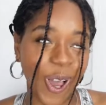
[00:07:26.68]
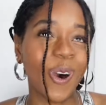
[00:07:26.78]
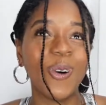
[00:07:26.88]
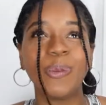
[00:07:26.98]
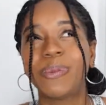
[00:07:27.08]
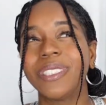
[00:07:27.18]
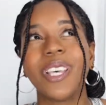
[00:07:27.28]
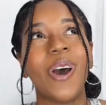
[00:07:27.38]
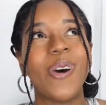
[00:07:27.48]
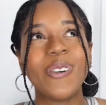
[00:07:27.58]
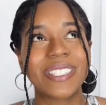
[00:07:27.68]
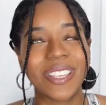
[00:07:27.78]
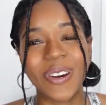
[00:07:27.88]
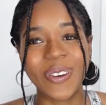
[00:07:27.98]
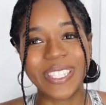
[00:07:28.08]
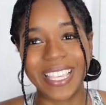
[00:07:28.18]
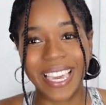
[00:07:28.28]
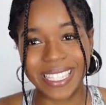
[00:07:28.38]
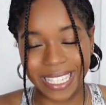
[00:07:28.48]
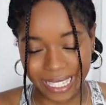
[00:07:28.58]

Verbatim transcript: so, so, so sexy.